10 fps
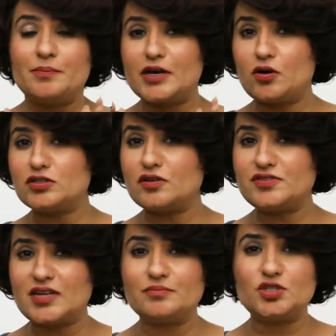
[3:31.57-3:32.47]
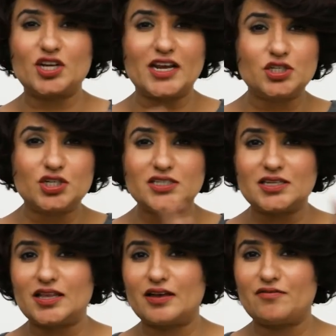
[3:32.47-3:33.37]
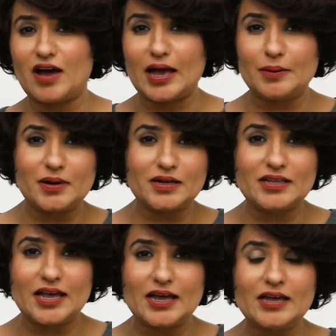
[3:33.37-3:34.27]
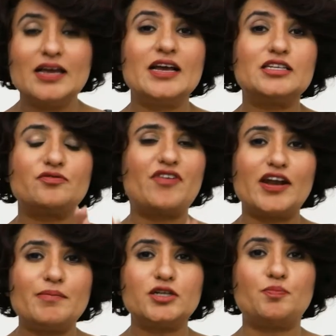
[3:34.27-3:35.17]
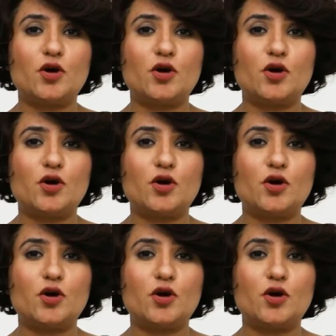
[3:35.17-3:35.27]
because of some changes in the environment there, it's very much